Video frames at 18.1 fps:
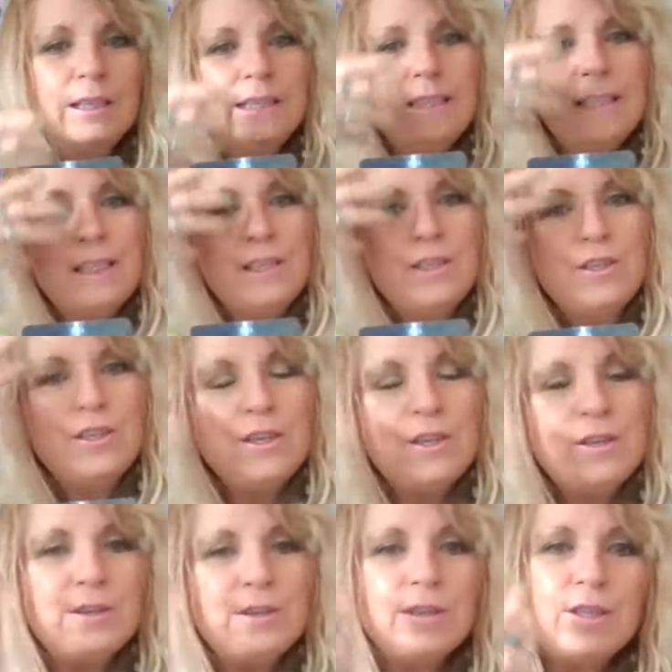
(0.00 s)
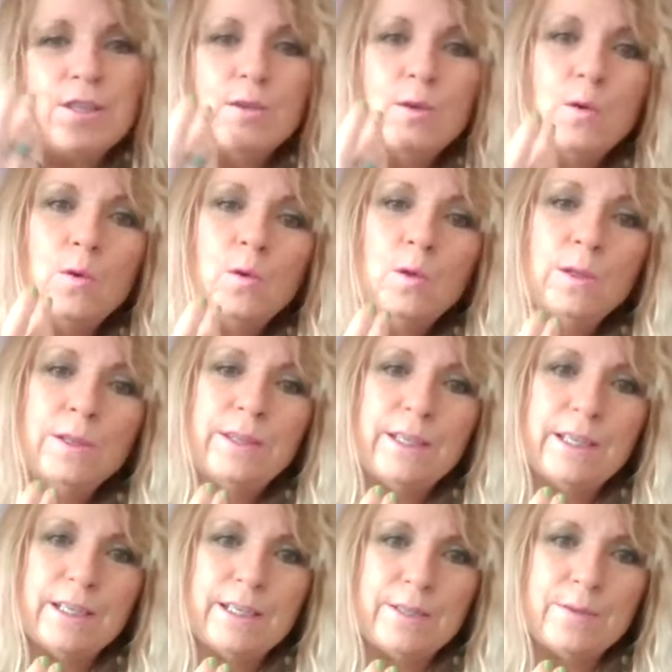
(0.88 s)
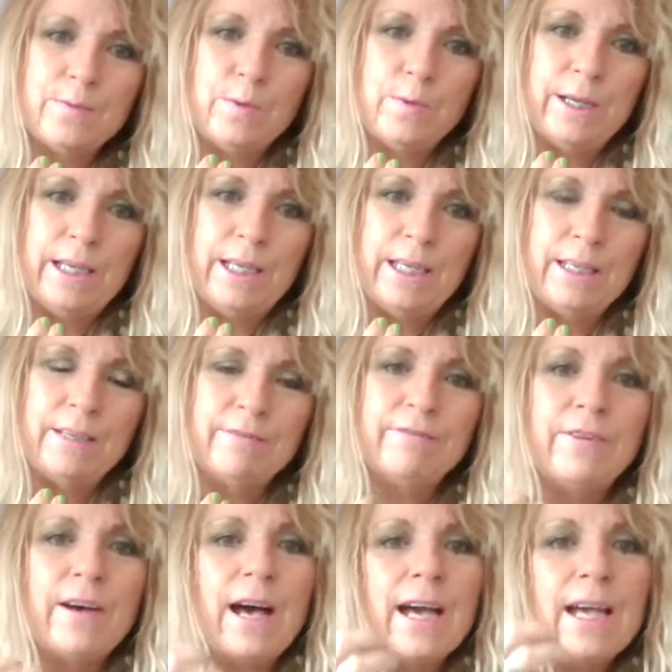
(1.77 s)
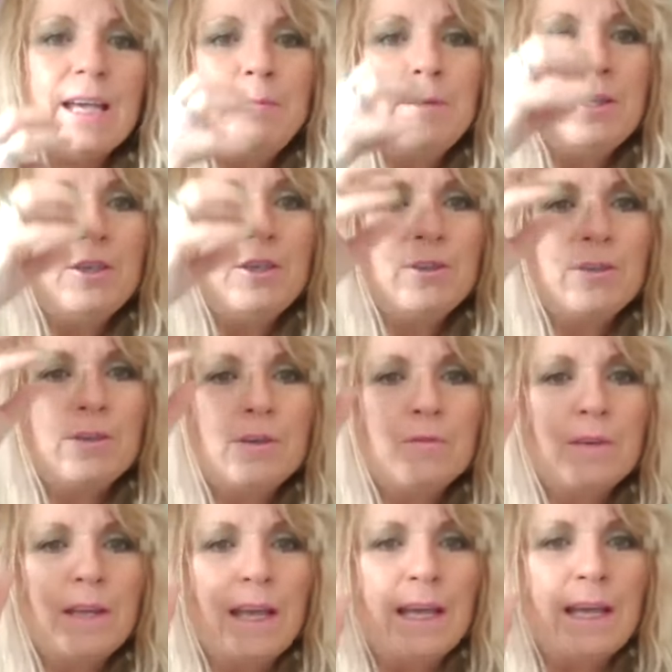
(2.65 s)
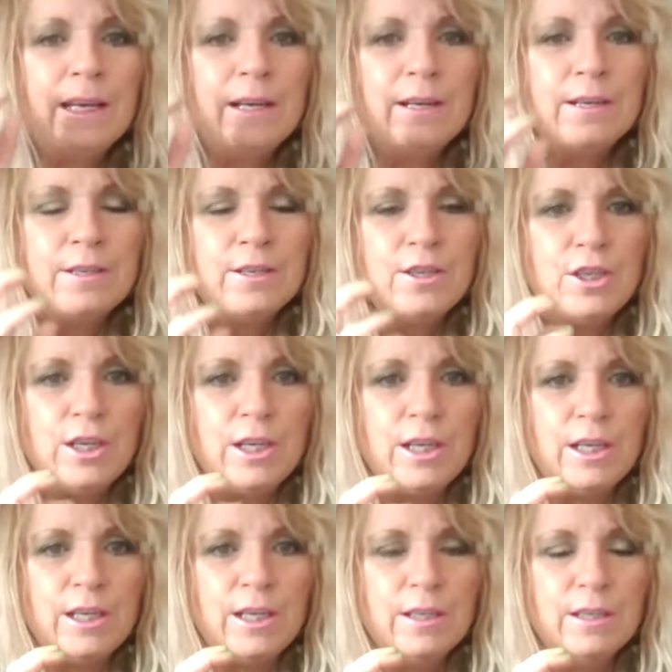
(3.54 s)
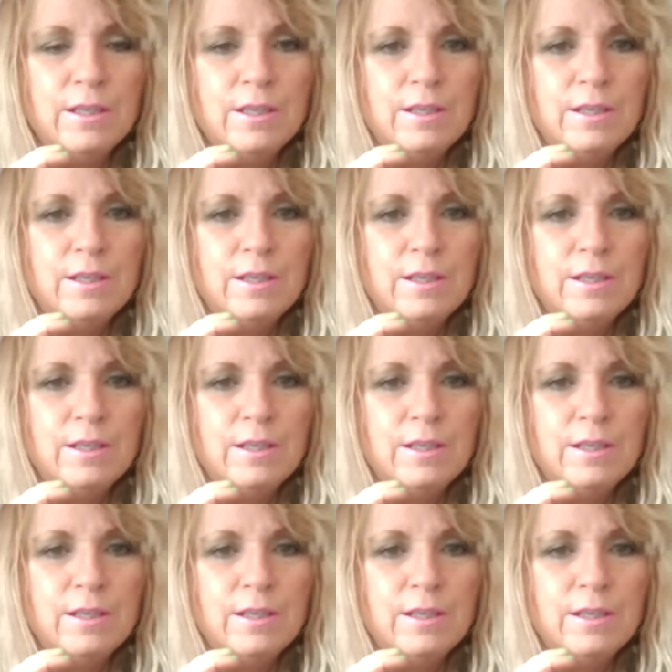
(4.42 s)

Listen to your soul this week. Vibe in your own energy.